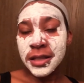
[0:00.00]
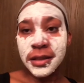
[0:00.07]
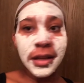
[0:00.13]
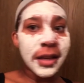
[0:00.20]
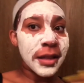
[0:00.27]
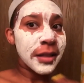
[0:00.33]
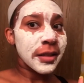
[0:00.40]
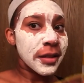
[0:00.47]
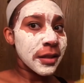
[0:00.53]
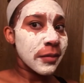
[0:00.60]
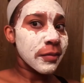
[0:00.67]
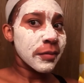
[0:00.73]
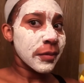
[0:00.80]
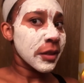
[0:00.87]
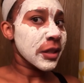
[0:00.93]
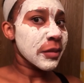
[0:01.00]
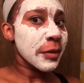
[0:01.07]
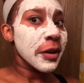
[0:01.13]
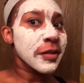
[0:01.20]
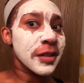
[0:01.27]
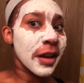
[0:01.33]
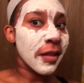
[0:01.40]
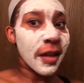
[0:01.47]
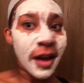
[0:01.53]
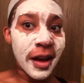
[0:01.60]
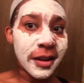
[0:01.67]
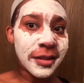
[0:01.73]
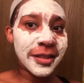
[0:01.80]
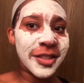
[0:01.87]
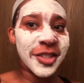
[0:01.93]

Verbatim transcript: so yeah, this smells like that.